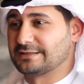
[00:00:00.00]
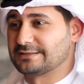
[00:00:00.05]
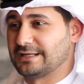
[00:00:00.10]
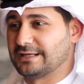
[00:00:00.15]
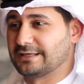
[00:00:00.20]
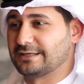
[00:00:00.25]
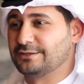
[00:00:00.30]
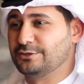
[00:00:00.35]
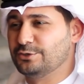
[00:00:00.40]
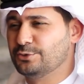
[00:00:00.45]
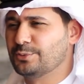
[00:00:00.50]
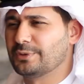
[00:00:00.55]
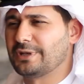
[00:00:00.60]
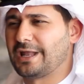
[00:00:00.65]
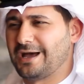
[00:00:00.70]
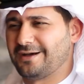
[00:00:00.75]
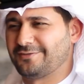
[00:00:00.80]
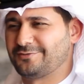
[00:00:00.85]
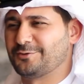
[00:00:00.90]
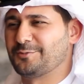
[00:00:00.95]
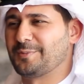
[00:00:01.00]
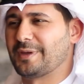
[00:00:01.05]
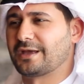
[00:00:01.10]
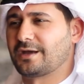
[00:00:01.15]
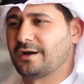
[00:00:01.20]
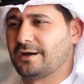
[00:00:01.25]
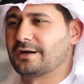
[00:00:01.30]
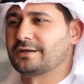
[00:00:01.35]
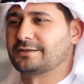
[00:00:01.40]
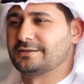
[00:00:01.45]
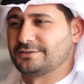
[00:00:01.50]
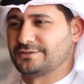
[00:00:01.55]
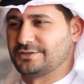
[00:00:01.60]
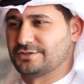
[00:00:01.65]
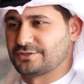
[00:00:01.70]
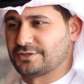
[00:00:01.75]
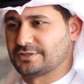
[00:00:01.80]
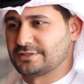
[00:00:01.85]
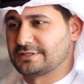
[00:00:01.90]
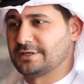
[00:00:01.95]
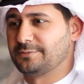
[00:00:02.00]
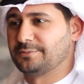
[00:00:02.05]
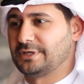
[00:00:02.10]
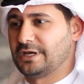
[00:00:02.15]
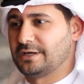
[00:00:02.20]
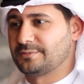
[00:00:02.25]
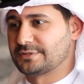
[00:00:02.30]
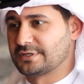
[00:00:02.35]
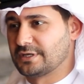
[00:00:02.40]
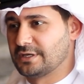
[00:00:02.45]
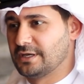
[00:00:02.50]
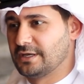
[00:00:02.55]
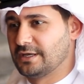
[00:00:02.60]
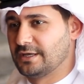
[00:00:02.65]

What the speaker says: It's like you will have to make hard decisions. Sometimes